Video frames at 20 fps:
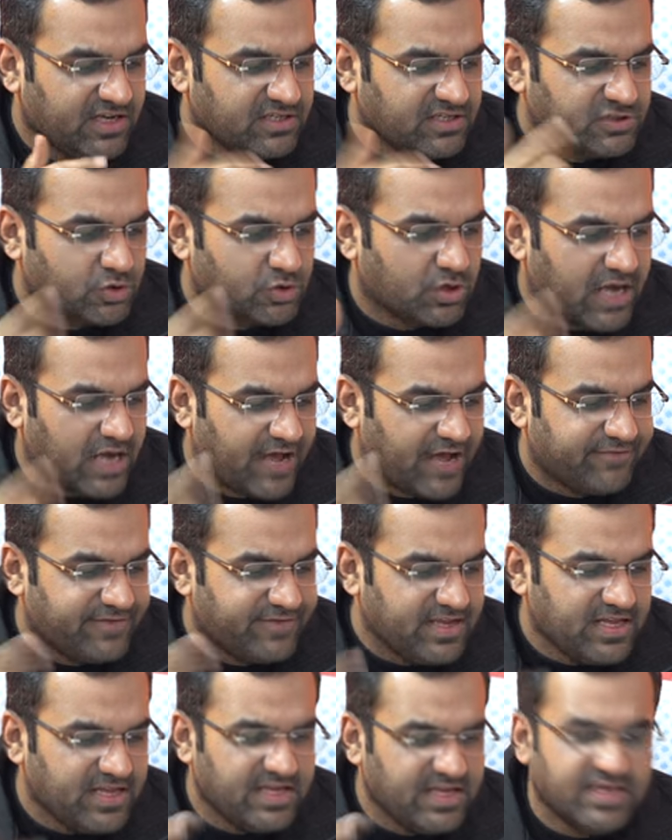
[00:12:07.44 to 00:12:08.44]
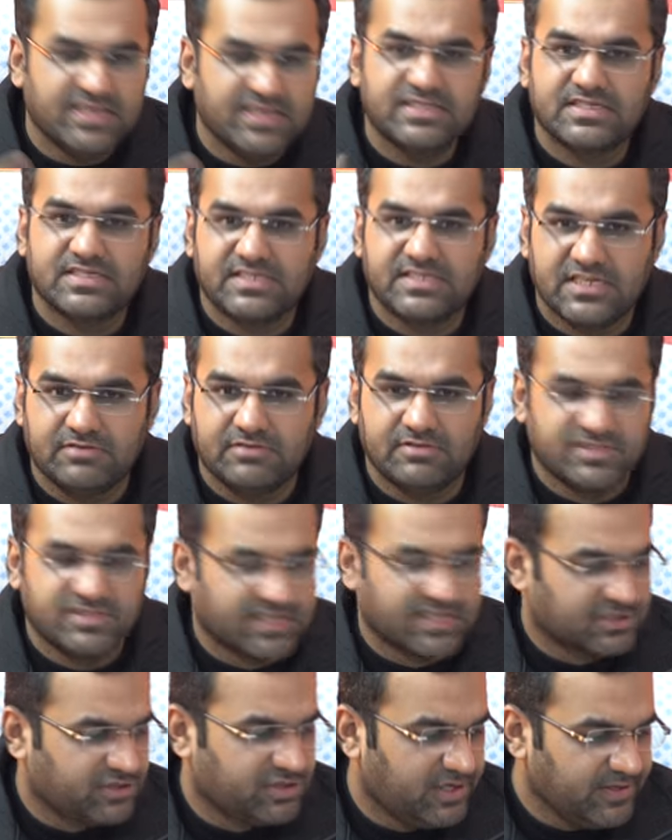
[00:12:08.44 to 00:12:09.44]
so every year is a sequence
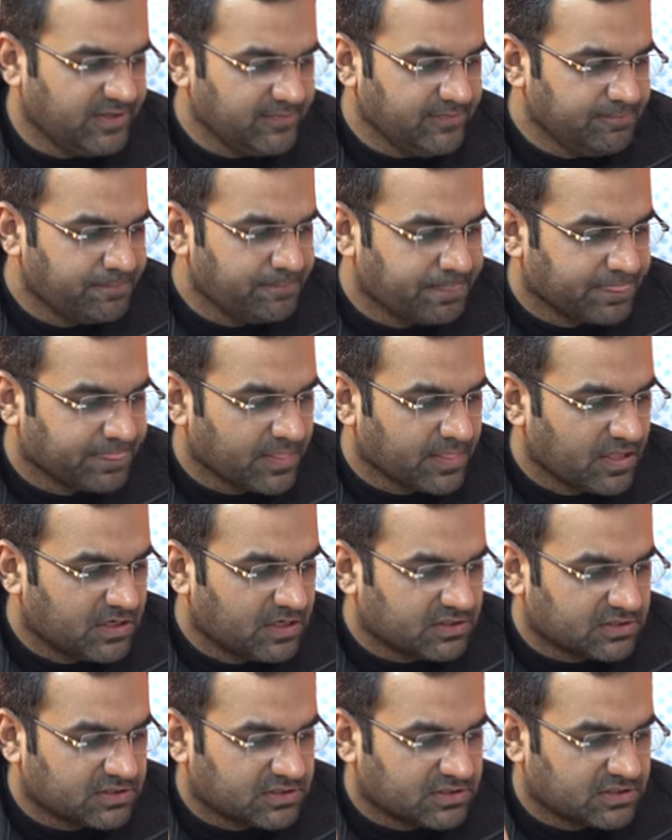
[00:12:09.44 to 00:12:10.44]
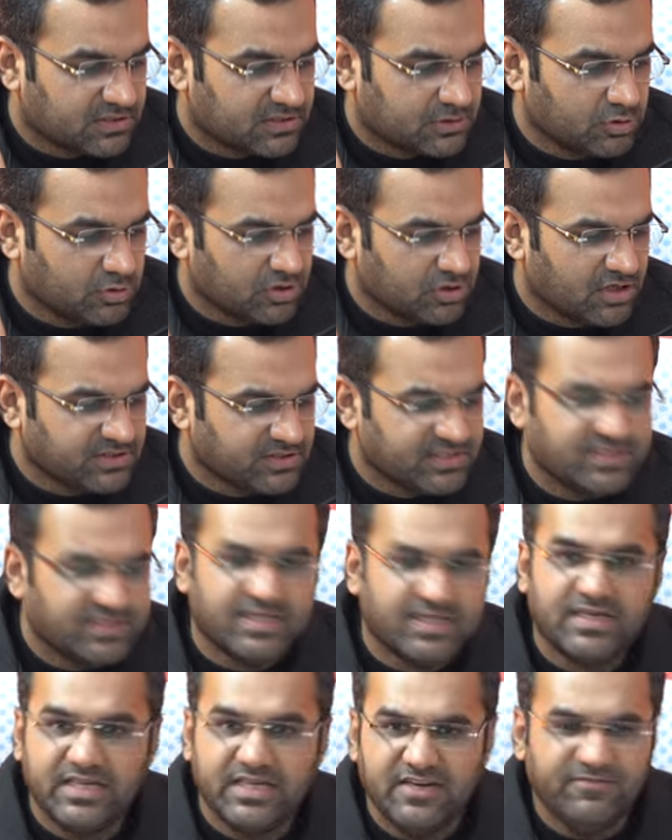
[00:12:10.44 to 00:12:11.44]
actually. two thousand
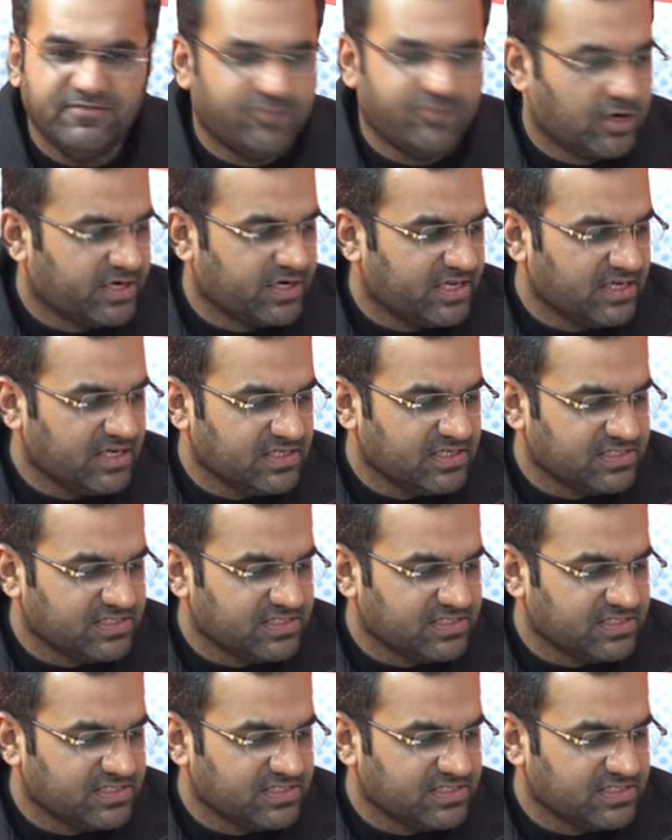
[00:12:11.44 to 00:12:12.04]
thirteen fourteen is